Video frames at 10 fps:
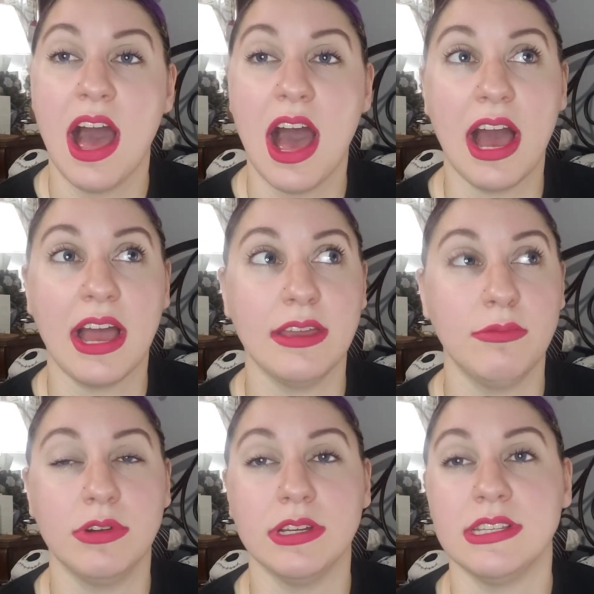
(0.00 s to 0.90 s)
I
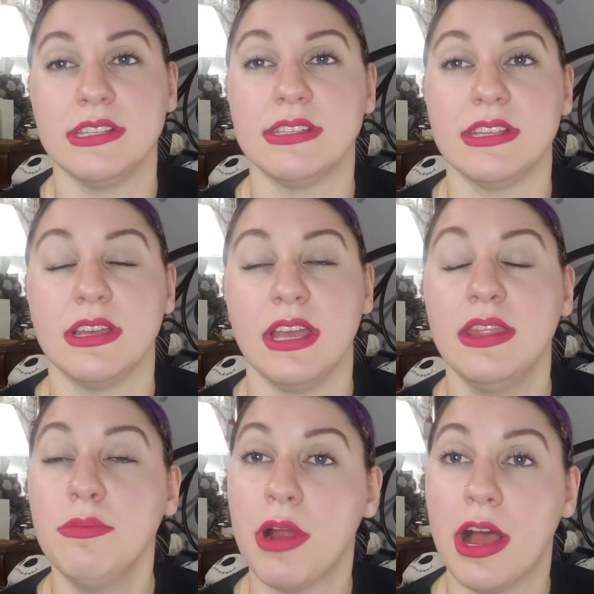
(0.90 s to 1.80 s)
was
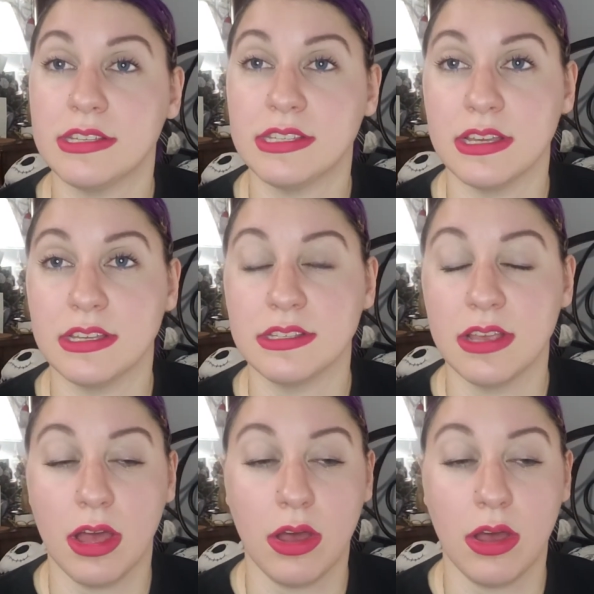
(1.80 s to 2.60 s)
in the process